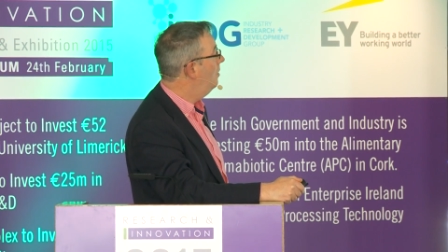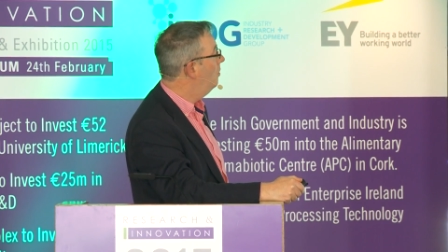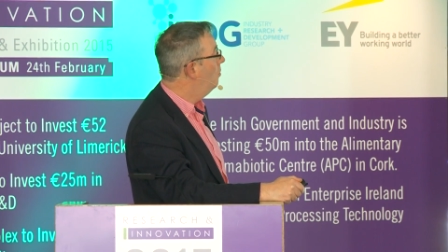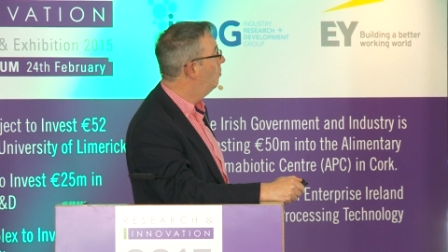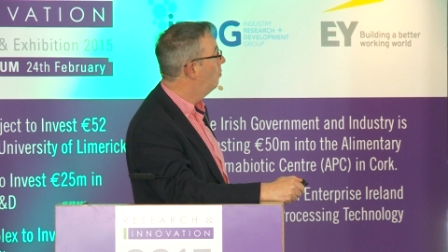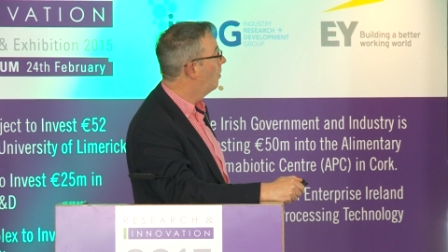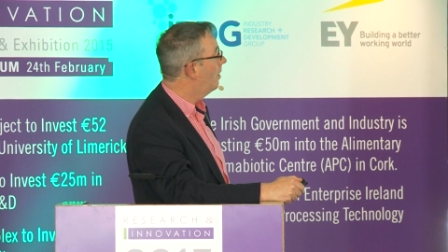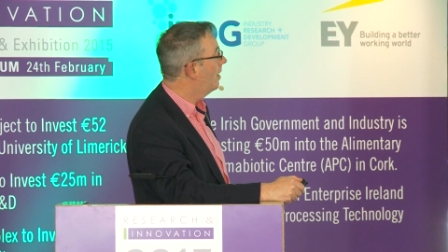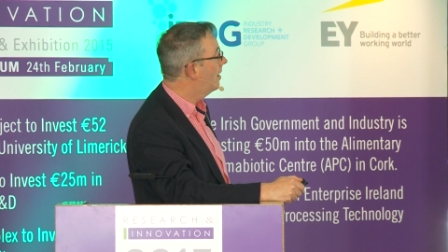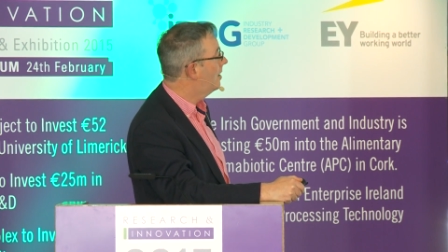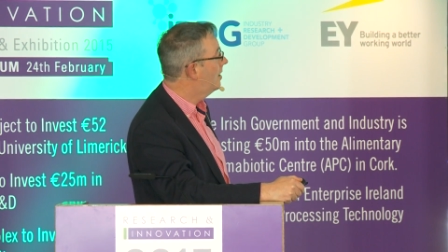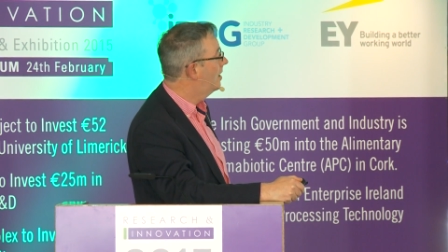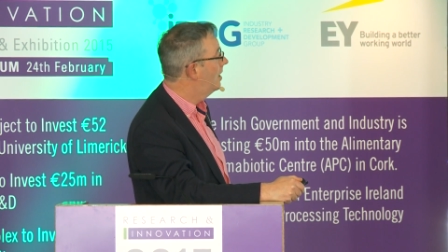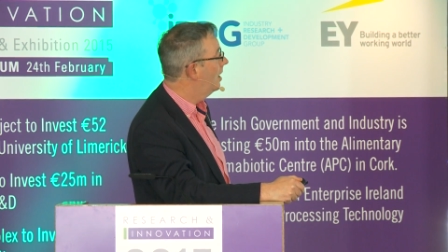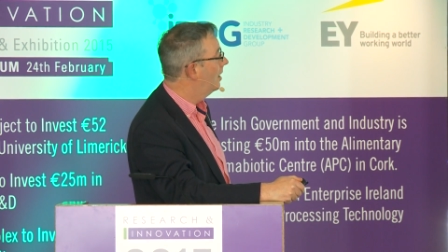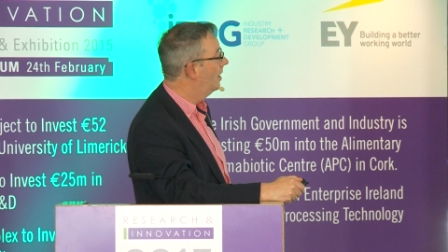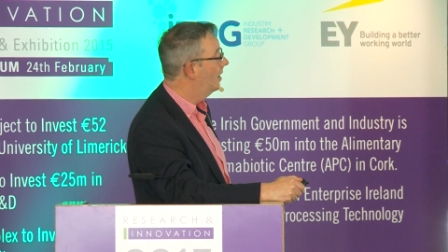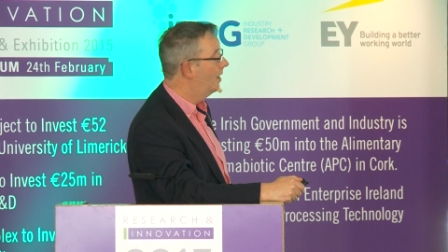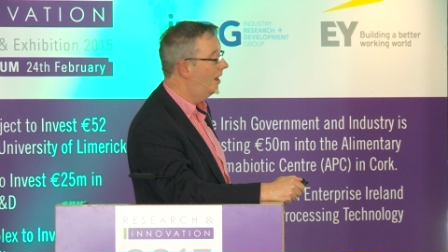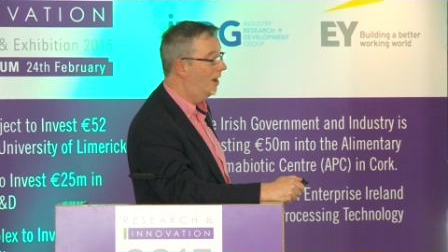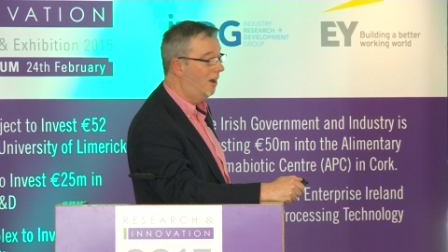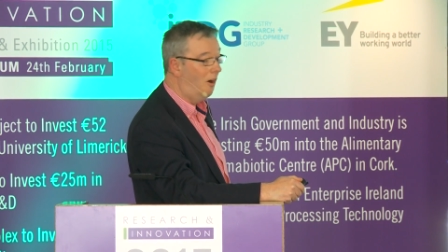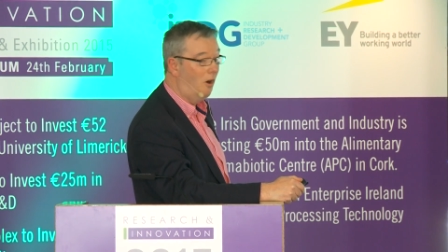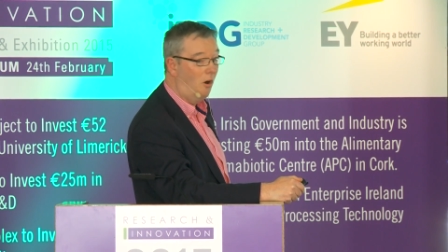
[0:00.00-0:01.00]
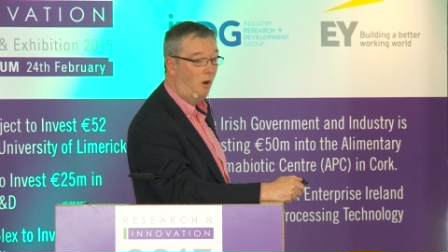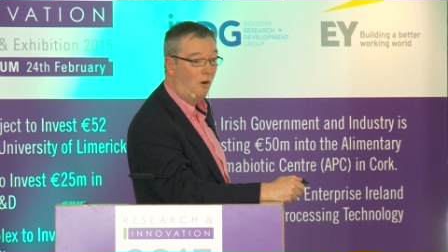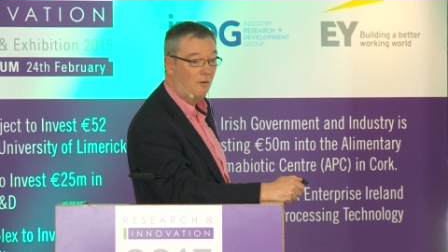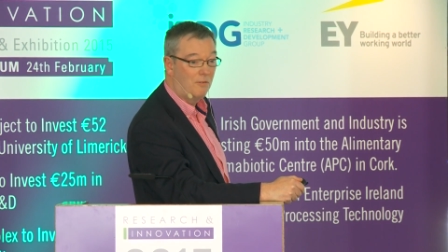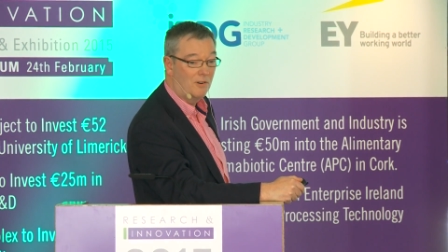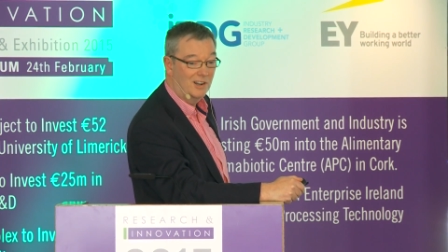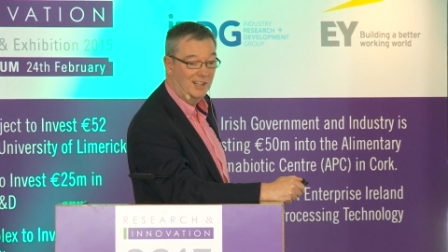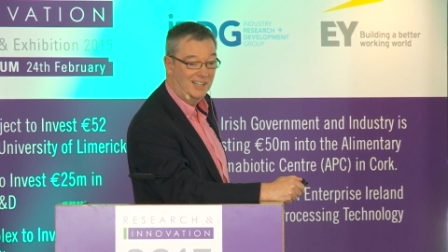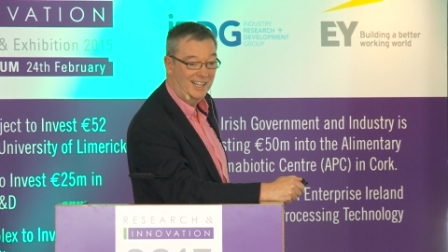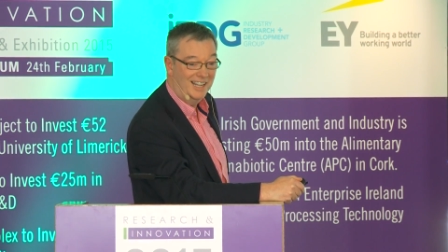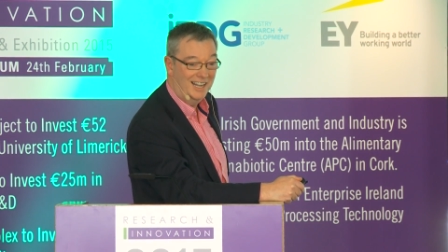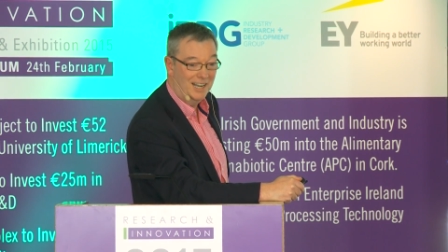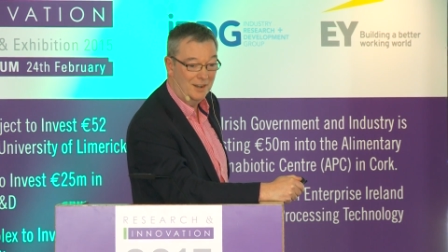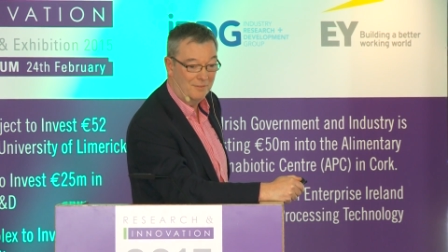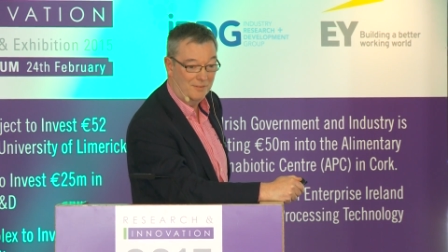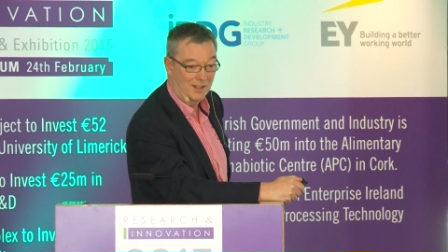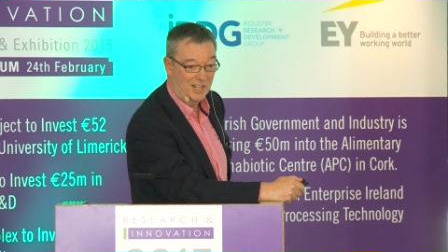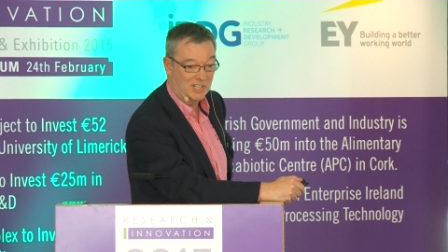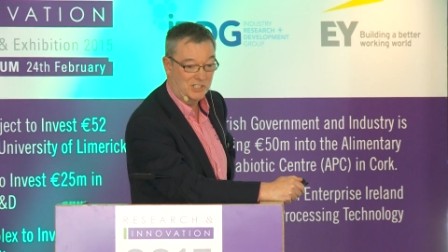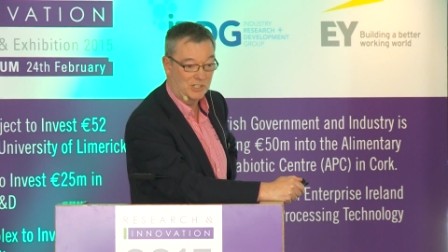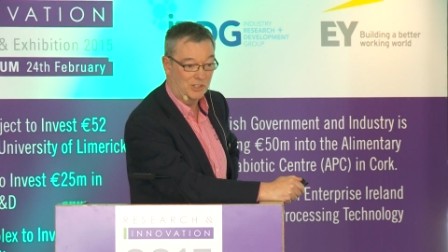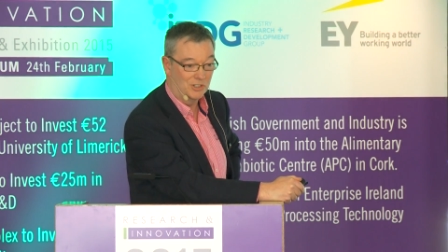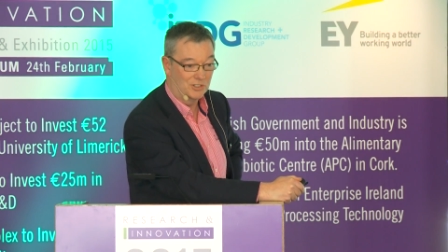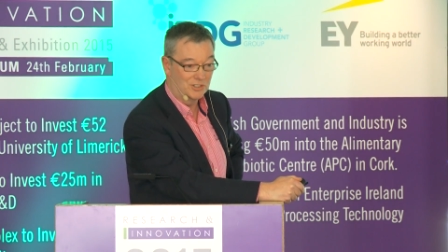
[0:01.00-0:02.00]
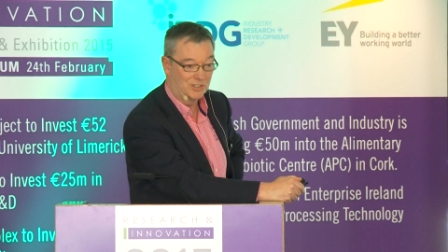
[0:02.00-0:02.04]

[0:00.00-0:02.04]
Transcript: work over the innovation